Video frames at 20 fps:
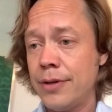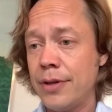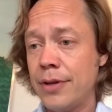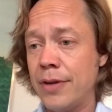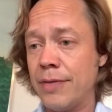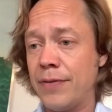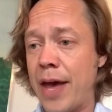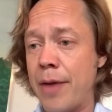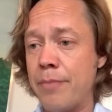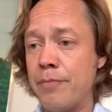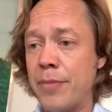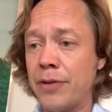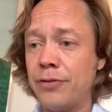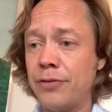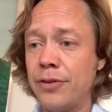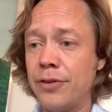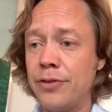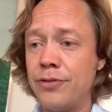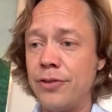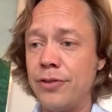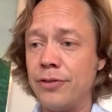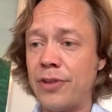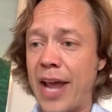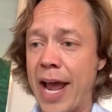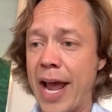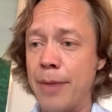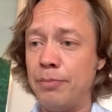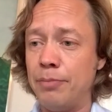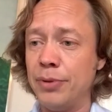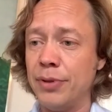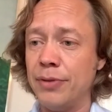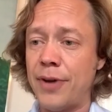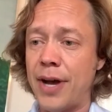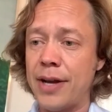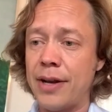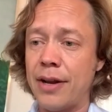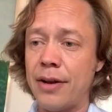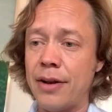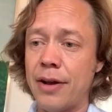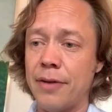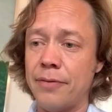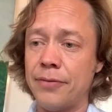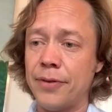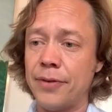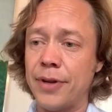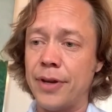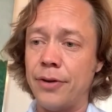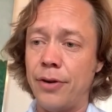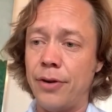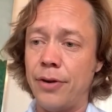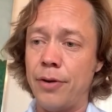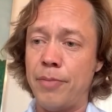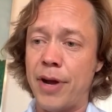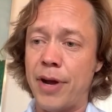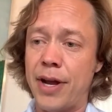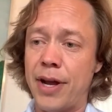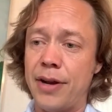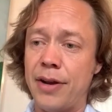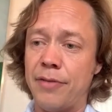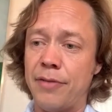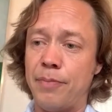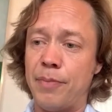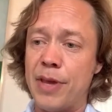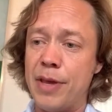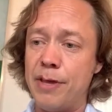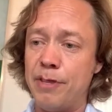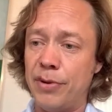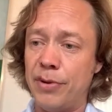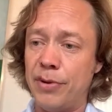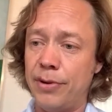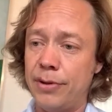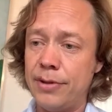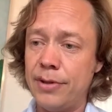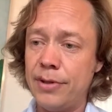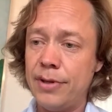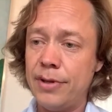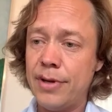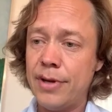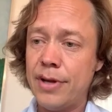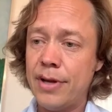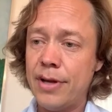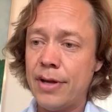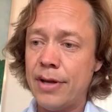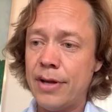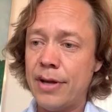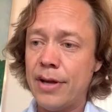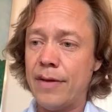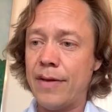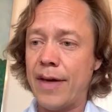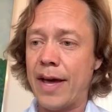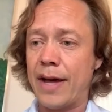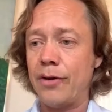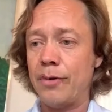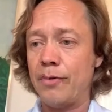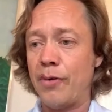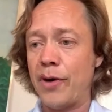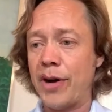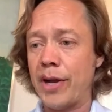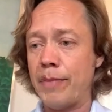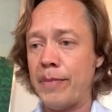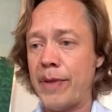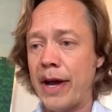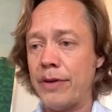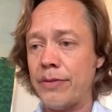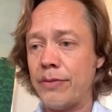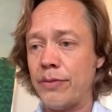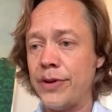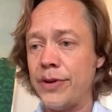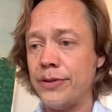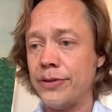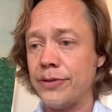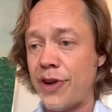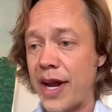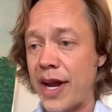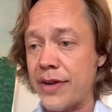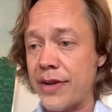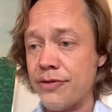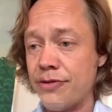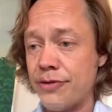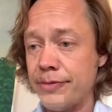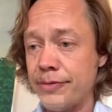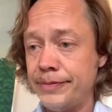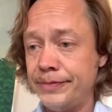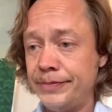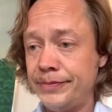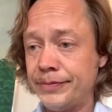If that message is amplified enough and heard by enough people, that could bring about real change.